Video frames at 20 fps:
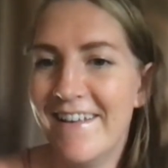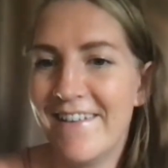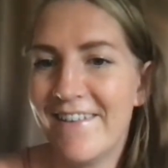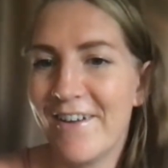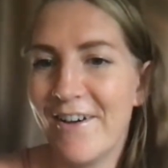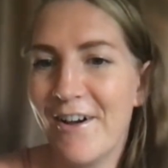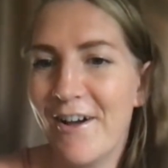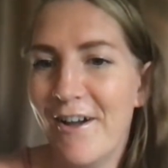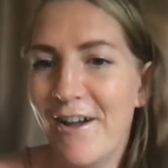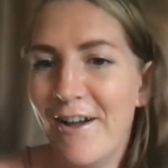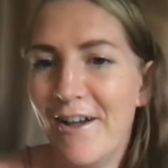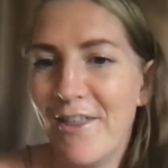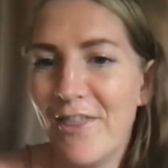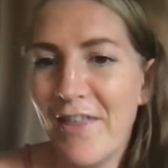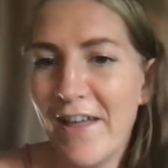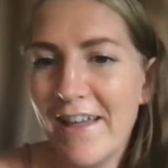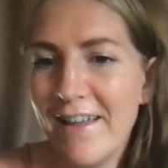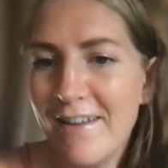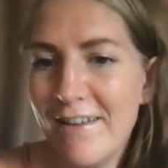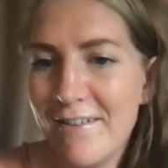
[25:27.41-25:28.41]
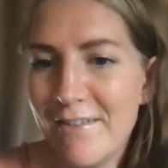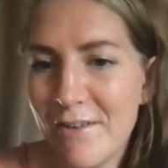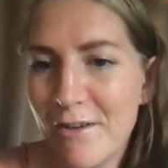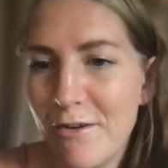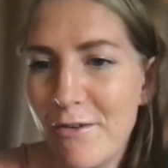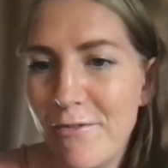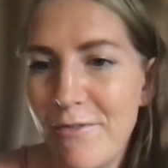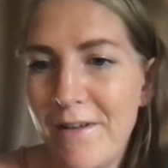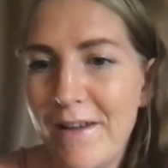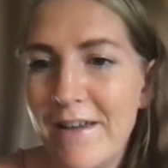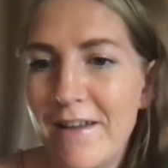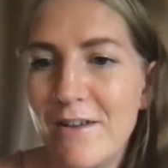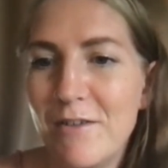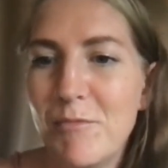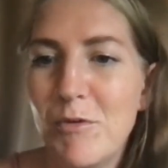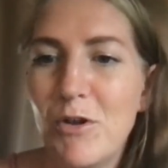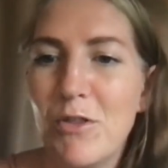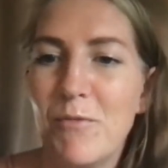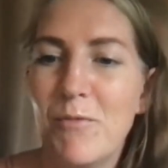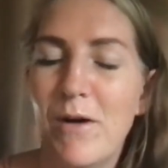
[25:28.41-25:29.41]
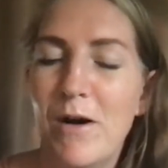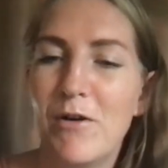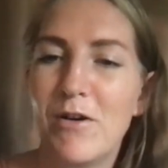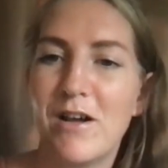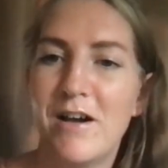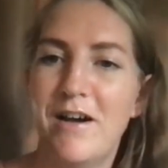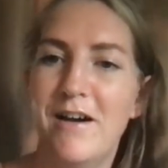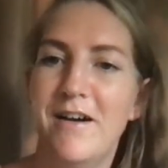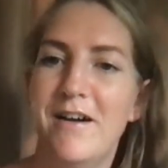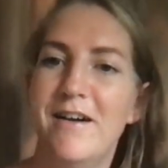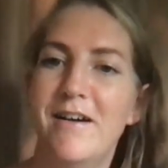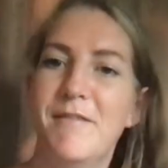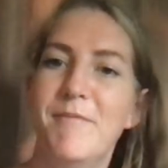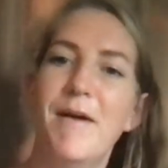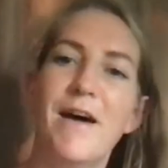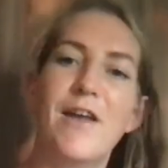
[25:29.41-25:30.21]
So thank you, Sophie. You're more than welcome.